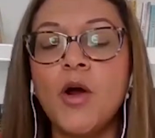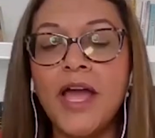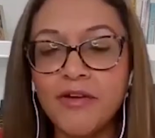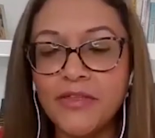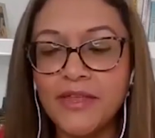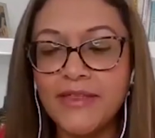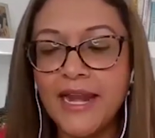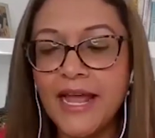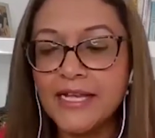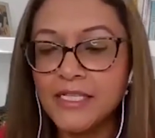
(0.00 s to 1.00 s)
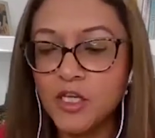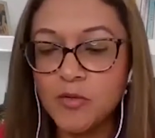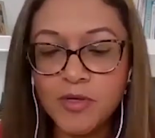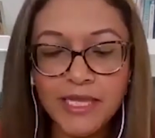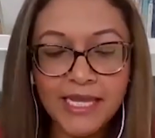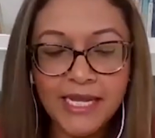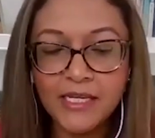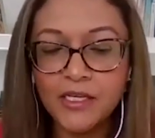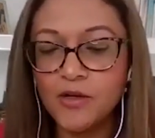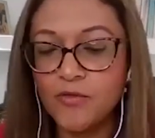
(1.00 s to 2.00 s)
everything that has
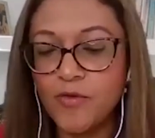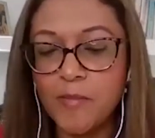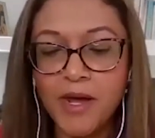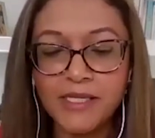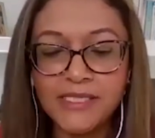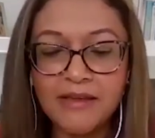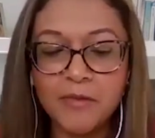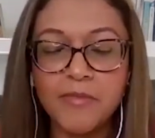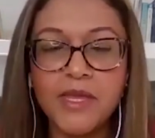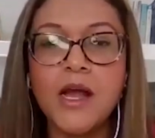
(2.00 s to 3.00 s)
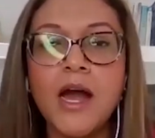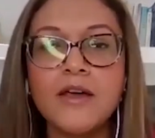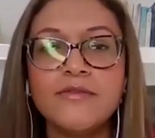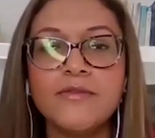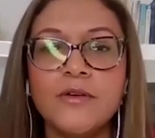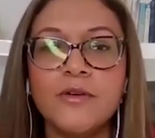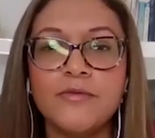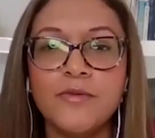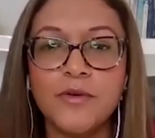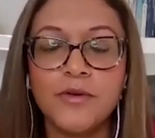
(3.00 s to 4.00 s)
accumulated, from us having been gone
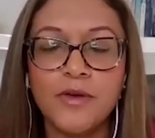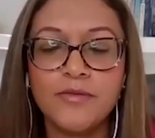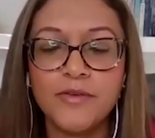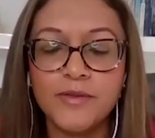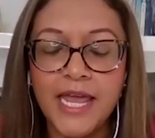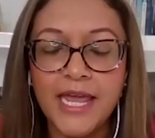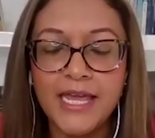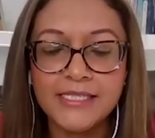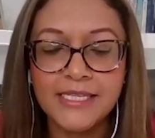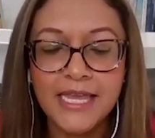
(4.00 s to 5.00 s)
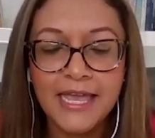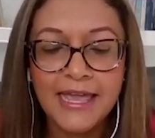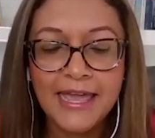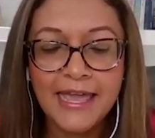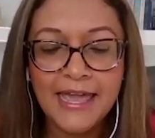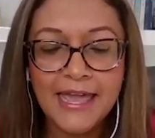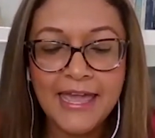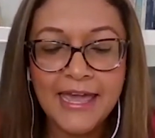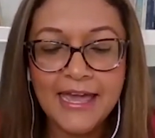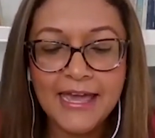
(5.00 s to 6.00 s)
for a few days.
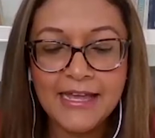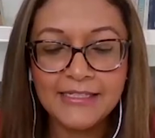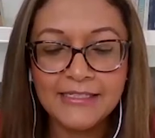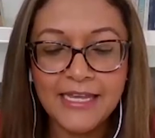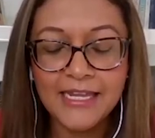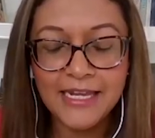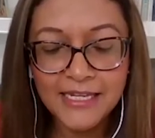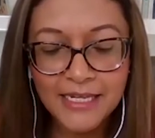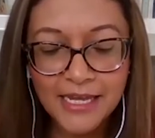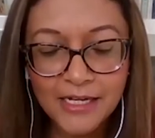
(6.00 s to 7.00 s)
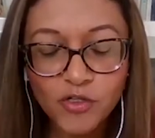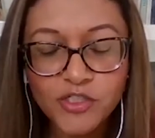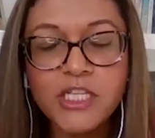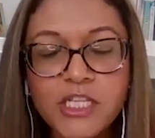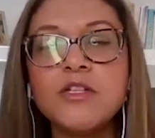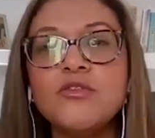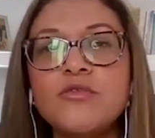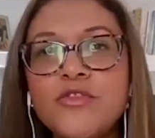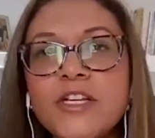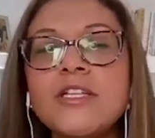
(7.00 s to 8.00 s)
And continuing to
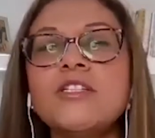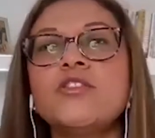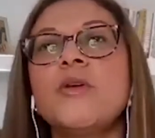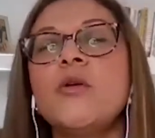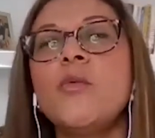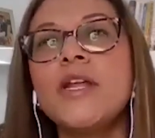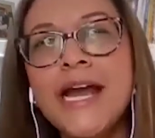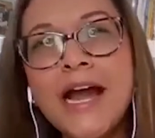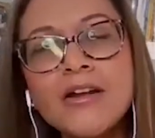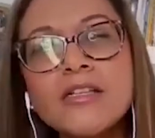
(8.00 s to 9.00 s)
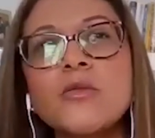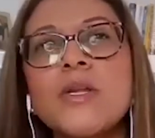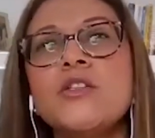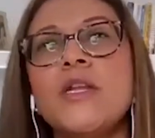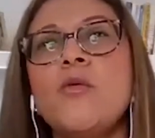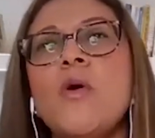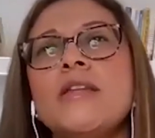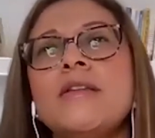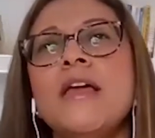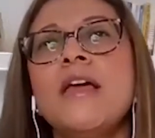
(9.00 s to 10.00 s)
feel into 21, and how does 2021,